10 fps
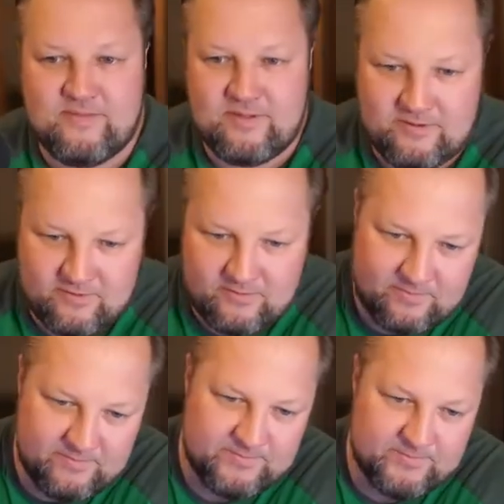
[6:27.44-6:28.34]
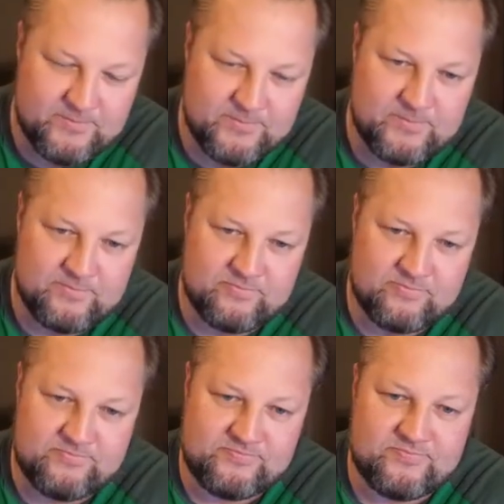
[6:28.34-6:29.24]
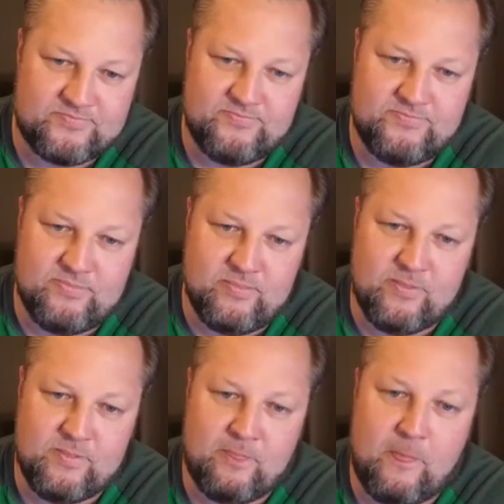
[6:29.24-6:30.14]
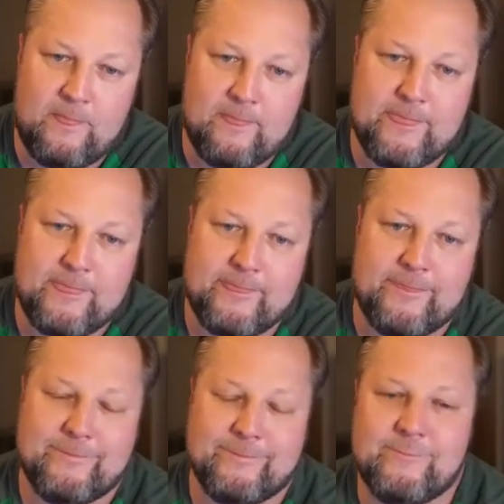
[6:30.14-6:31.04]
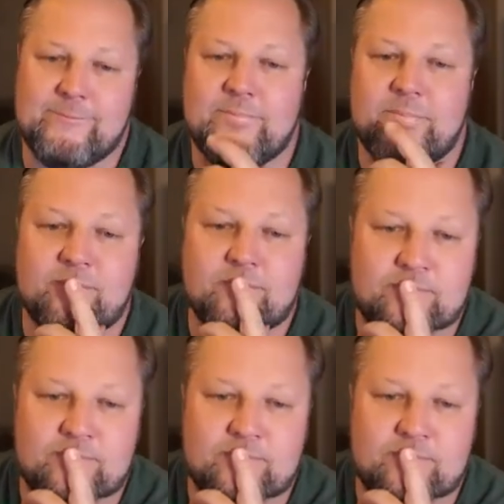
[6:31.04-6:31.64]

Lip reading: (silent)